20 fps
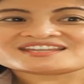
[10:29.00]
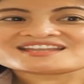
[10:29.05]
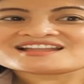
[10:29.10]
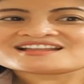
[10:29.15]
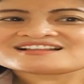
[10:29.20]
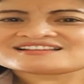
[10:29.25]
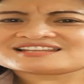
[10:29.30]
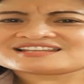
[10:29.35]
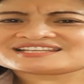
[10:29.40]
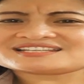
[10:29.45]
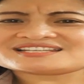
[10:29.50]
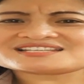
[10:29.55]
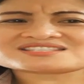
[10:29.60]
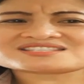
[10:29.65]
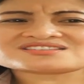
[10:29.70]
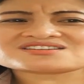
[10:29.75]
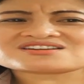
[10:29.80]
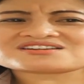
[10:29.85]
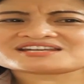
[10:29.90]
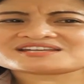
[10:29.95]
Like the
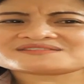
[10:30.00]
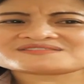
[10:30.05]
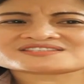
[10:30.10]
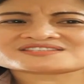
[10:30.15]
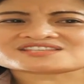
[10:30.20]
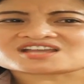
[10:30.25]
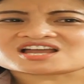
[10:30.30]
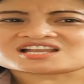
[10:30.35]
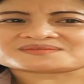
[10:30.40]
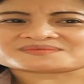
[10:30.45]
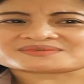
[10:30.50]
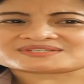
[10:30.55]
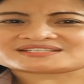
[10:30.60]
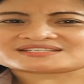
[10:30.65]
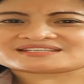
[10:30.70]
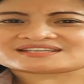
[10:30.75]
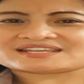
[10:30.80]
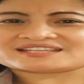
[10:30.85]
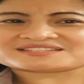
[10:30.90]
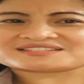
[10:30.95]
story of
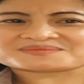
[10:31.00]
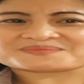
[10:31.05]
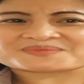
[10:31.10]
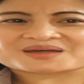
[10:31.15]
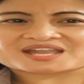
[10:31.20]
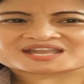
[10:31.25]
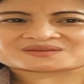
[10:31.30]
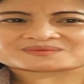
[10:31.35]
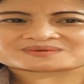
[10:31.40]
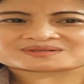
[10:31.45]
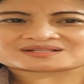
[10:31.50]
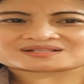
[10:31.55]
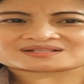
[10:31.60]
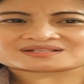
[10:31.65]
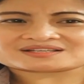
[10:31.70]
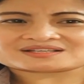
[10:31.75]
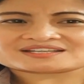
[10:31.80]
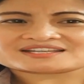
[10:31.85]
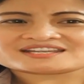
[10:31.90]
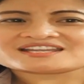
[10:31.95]
Solomon in the Bible,
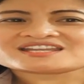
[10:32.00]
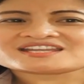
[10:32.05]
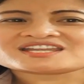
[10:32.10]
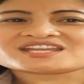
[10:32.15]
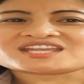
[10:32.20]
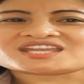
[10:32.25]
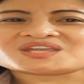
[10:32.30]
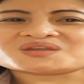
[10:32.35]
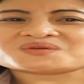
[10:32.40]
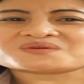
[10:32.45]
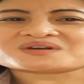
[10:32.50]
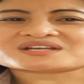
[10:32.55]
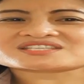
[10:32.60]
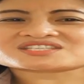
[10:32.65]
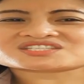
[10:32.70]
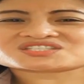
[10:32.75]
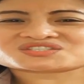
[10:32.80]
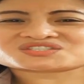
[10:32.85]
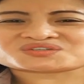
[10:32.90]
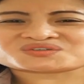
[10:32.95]
he
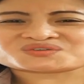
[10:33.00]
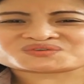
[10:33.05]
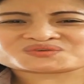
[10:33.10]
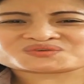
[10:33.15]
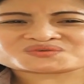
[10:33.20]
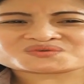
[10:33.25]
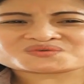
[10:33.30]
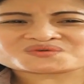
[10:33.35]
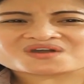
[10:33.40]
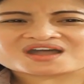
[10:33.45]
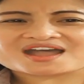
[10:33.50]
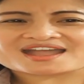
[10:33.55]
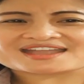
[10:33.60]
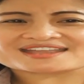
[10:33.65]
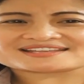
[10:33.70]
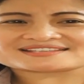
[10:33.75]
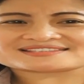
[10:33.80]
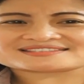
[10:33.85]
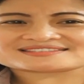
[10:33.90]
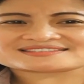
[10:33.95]
was too
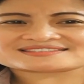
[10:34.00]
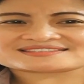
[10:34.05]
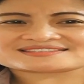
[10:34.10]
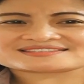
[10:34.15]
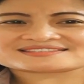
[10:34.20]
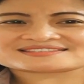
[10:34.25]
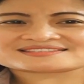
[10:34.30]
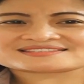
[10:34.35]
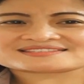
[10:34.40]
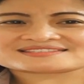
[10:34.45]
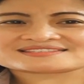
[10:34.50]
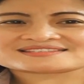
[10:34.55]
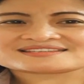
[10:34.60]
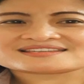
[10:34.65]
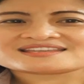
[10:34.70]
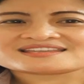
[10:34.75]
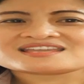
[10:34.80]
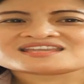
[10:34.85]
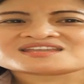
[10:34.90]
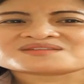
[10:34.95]
wise,
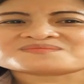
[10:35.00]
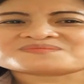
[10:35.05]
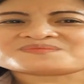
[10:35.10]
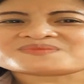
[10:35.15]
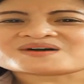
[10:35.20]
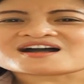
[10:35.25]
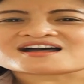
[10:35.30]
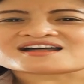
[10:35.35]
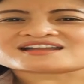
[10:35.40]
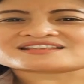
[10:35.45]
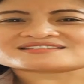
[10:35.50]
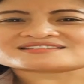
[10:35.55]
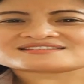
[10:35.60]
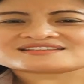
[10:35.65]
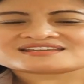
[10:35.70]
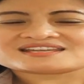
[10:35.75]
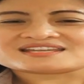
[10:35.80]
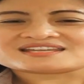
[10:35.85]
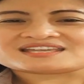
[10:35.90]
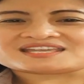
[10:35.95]
but
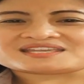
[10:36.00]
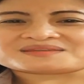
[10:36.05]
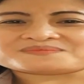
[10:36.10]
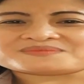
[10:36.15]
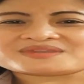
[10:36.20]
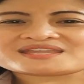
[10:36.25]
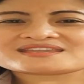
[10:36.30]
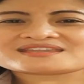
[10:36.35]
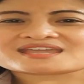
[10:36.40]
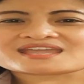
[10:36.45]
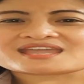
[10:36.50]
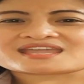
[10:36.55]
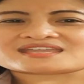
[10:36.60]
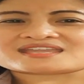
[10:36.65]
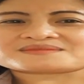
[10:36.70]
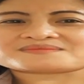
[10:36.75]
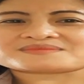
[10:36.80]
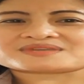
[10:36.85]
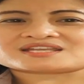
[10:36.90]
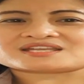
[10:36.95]
he
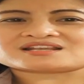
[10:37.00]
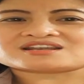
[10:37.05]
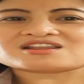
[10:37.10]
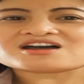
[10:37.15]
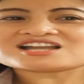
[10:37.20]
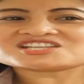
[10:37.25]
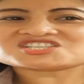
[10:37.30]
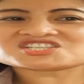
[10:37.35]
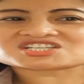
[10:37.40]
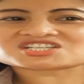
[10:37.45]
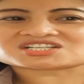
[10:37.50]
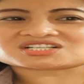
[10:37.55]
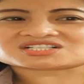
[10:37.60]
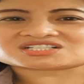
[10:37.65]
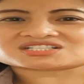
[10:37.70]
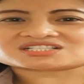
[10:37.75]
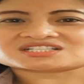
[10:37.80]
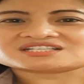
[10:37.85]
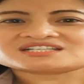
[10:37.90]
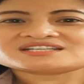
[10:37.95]
became
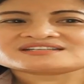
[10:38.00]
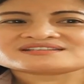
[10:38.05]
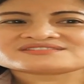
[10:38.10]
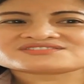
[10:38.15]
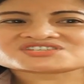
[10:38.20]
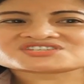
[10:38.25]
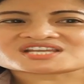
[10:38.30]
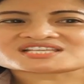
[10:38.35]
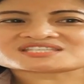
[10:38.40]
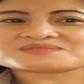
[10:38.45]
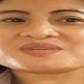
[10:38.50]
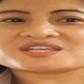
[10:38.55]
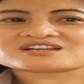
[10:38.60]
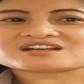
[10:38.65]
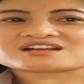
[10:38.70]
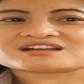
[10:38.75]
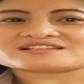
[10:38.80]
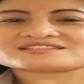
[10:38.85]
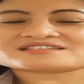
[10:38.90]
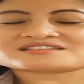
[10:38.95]
illogical just
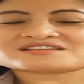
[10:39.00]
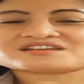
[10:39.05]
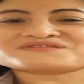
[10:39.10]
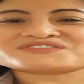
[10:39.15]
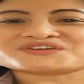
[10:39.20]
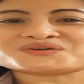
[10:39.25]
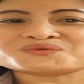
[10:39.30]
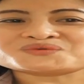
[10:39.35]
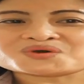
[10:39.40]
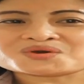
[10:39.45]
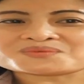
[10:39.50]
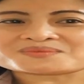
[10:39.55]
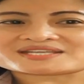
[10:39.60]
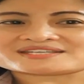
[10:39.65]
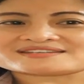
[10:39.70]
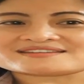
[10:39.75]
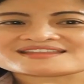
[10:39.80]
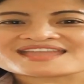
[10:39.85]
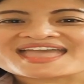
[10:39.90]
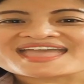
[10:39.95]
because of a
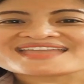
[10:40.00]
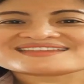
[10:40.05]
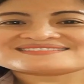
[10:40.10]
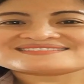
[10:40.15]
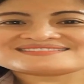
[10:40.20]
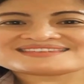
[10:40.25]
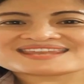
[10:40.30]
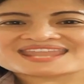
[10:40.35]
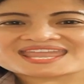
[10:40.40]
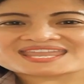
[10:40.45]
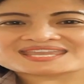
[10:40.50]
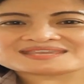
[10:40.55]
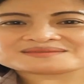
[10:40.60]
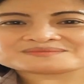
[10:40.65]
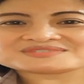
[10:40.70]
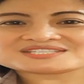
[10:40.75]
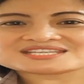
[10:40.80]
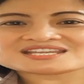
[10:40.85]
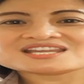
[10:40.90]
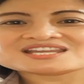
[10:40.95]
woman
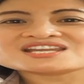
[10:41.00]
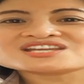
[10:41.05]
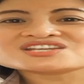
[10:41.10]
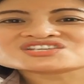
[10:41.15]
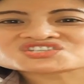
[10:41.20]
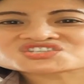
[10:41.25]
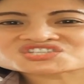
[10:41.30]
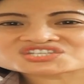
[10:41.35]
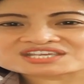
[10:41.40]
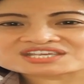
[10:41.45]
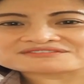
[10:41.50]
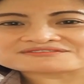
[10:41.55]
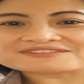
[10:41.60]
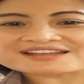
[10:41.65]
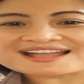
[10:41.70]
named Shiva.